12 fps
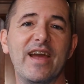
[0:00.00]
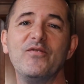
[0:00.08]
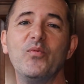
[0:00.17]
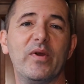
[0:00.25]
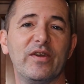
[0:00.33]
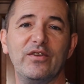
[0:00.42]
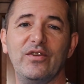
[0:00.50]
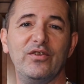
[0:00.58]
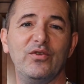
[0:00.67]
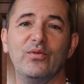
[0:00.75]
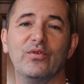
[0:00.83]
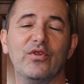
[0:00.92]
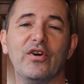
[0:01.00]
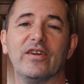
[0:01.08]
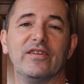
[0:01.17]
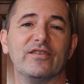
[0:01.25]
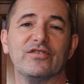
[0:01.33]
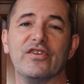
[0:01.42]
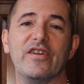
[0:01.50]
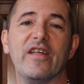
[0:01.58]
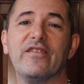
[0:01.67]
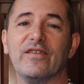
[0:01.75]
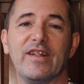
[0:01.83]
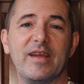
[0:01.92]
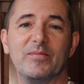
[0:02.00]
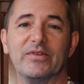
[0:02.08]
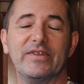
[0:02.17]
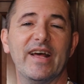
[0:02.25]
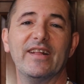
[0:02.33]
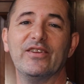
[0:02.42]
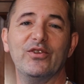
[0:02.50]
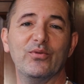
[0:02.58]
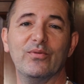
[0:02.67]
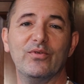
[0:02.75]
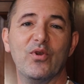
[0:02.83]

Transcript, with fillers: Everywhere you look, there's another label telling you